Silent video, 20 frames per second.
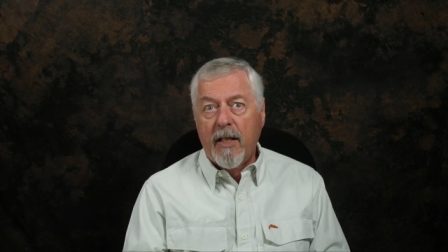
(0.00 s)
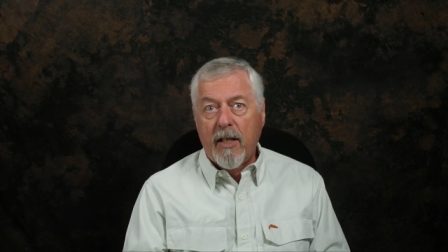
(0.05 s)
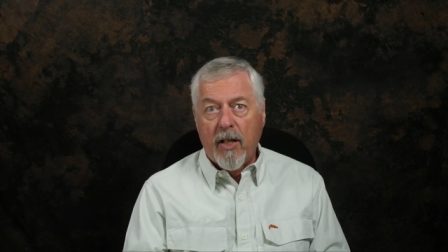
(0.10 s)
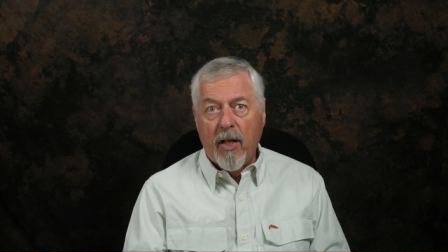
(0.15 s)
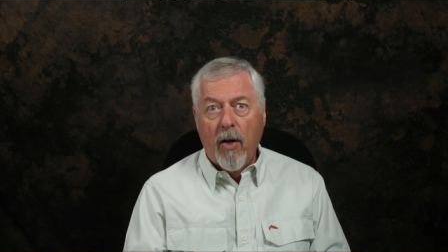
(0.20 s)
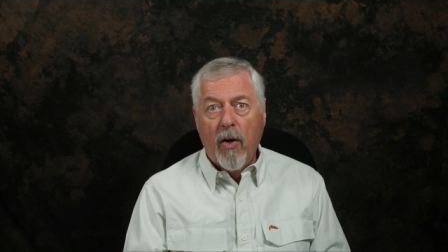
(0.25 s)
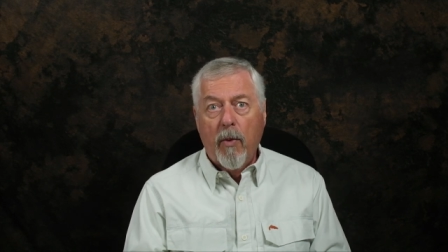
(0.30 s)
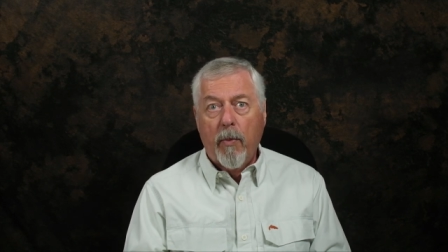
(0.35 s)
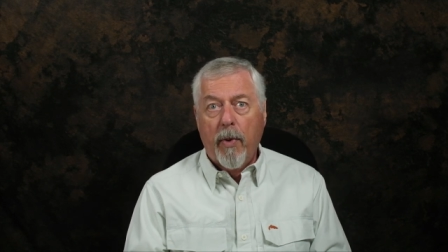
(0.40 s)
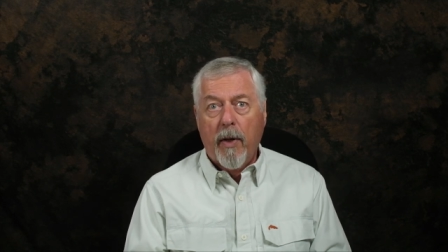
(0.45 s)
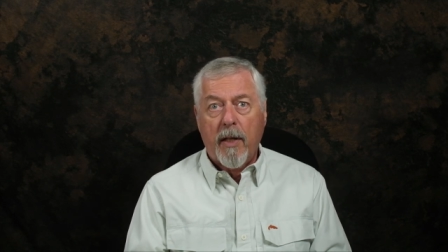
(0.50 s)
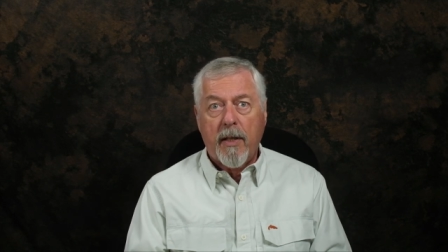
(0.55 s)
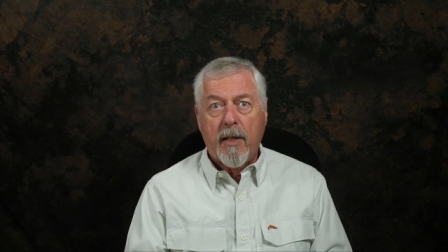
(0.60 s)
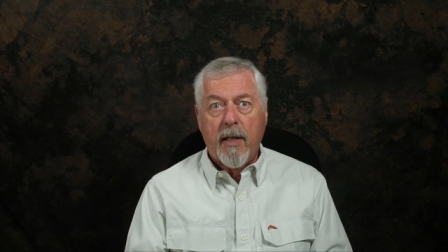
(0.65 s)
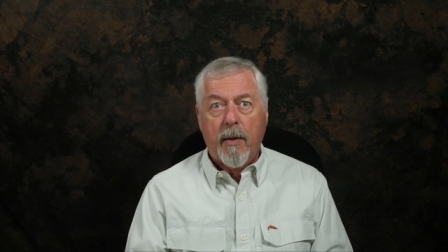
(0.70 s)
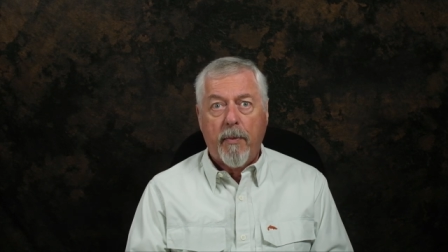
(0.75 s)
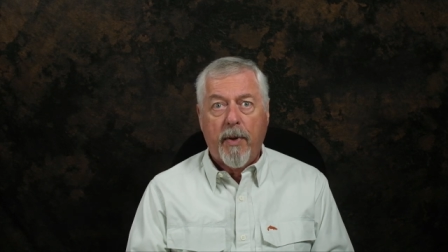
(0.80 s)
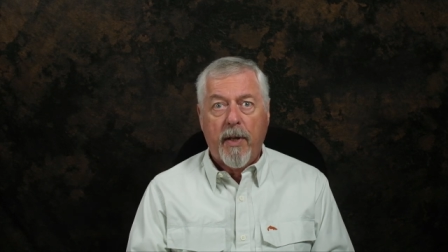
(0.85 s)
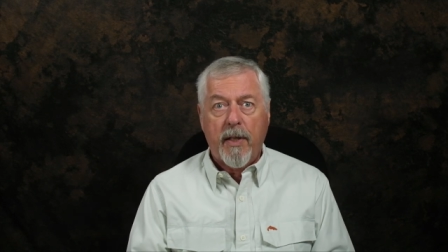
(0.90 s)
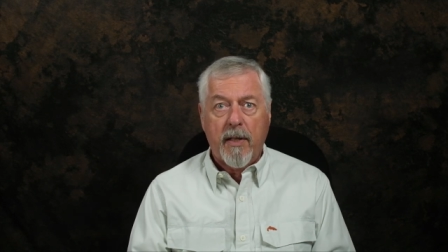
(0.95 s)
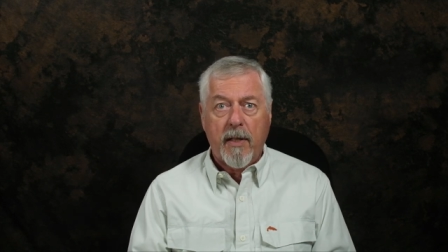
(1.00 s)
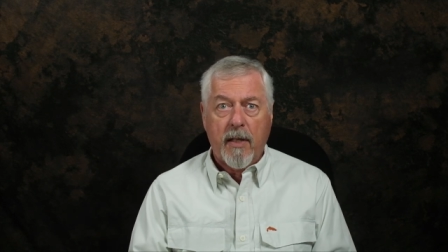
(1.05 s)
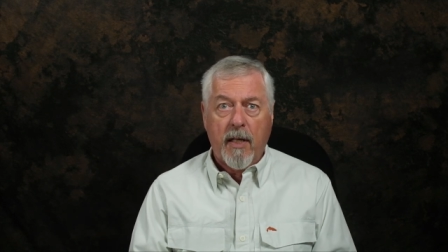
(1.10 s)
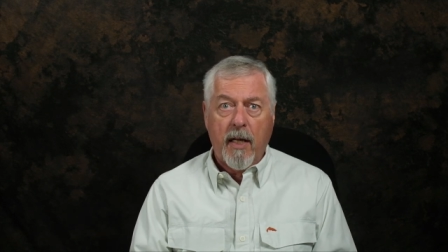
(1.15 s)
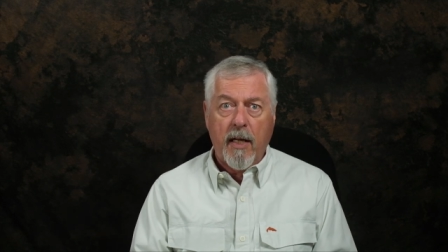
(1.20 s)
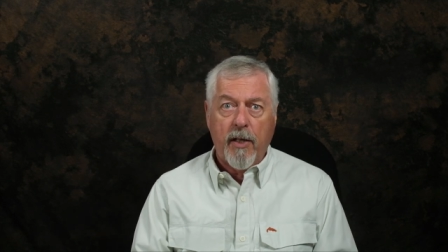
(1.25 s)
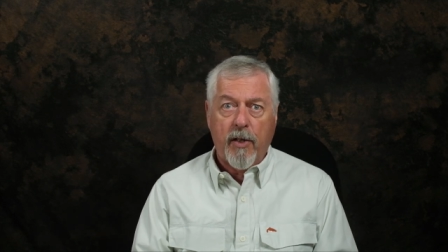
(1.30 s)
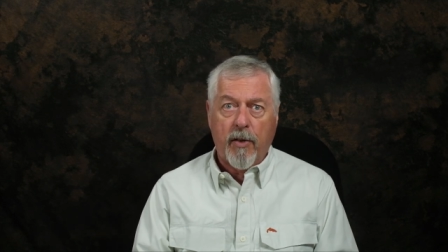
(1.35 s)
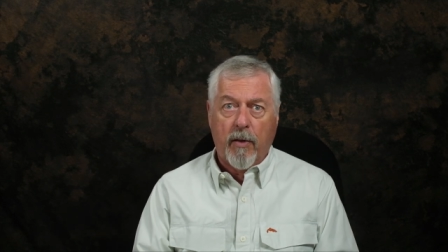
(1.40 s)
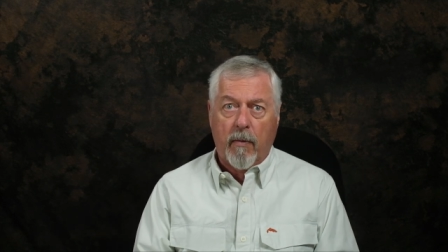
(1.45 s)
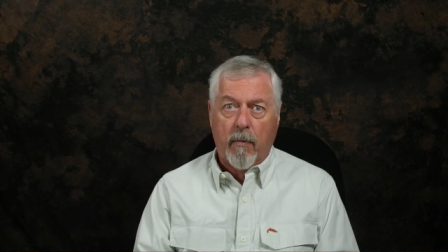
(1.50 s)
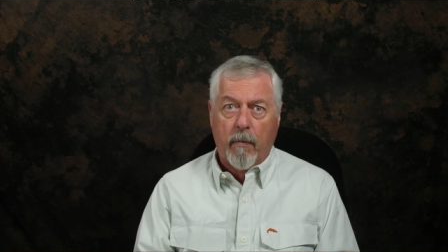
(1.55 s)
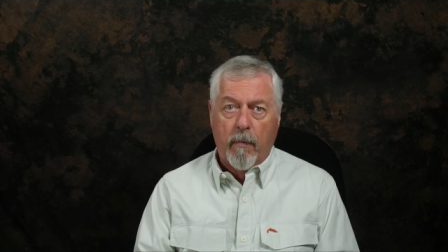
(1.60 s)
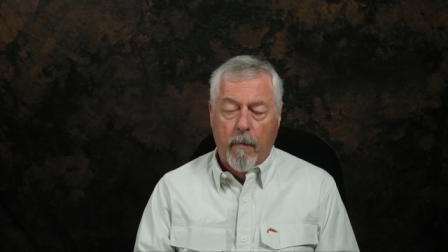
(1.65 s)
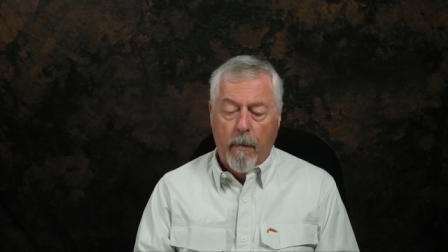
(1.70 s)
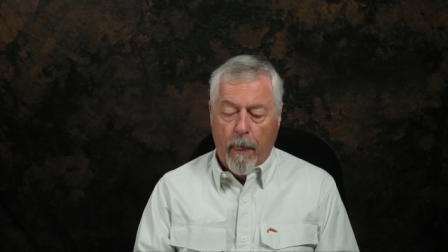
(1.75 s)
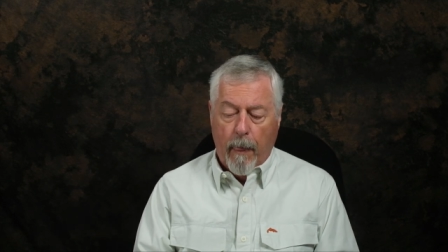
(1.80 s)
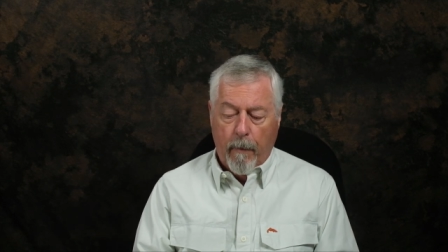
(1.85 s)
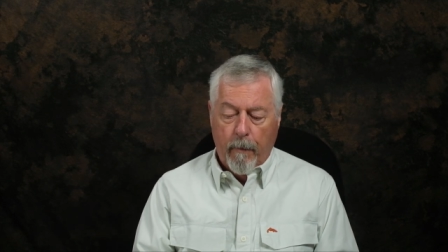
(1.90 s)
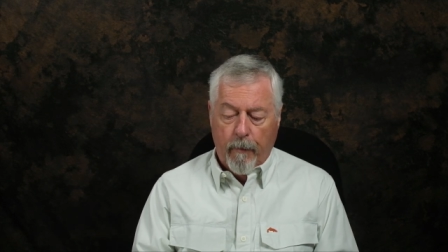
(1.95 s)
slow broadside presentation.
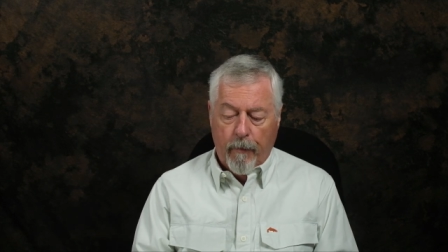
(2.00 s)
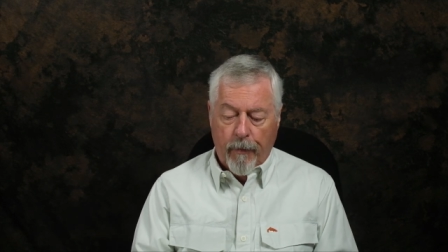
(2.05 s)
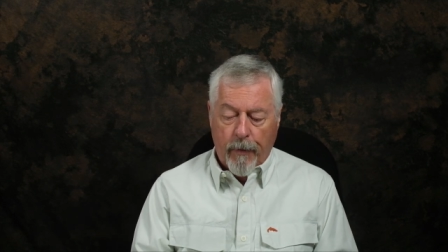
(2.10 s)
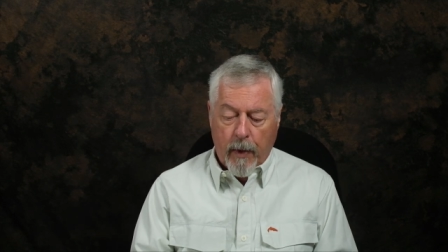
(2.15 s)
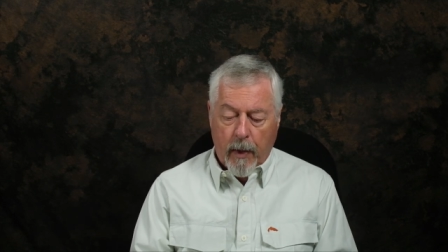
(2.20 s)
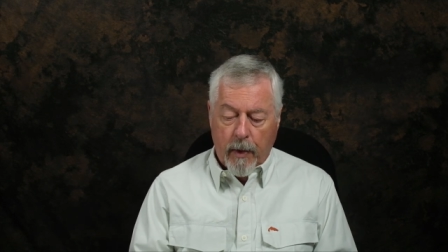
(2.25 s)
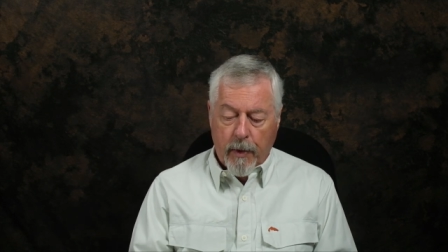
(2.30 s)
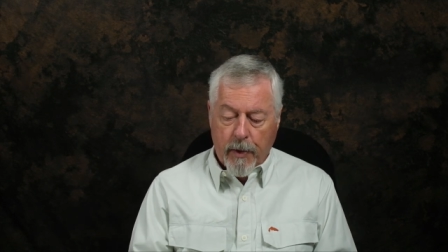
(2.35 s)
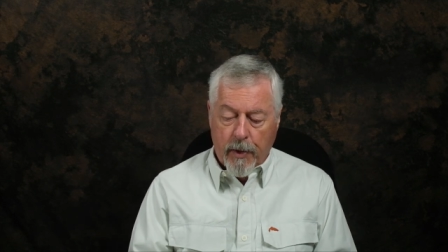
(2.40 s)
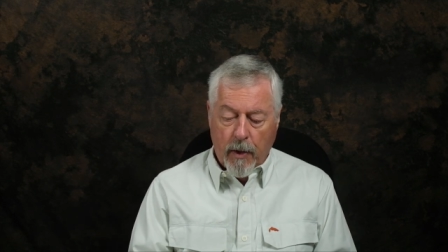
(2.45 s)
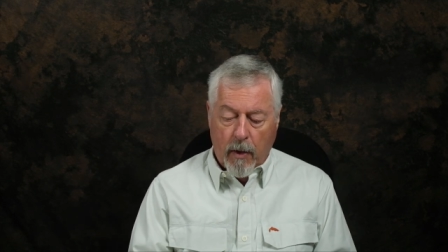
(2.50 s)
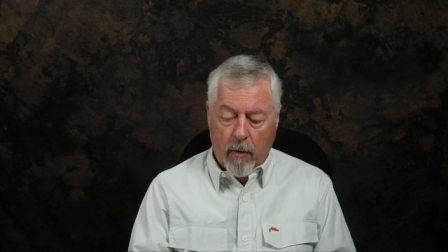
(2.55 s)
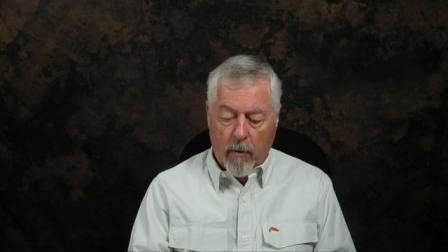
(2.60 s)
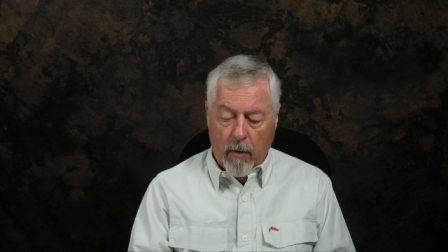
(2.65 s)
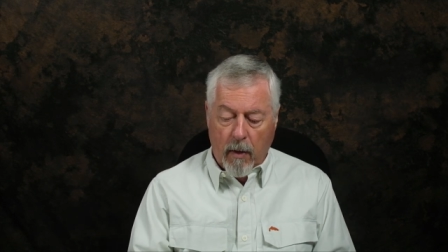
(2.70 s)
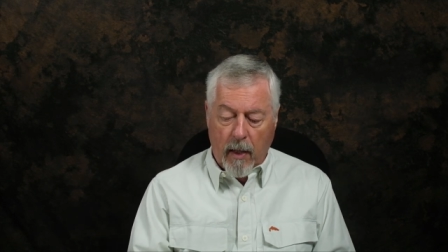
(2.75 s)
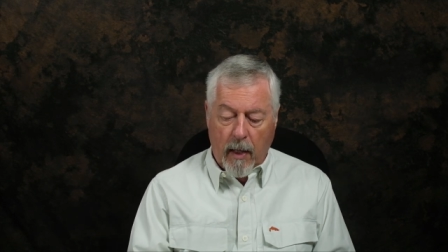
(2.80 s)
So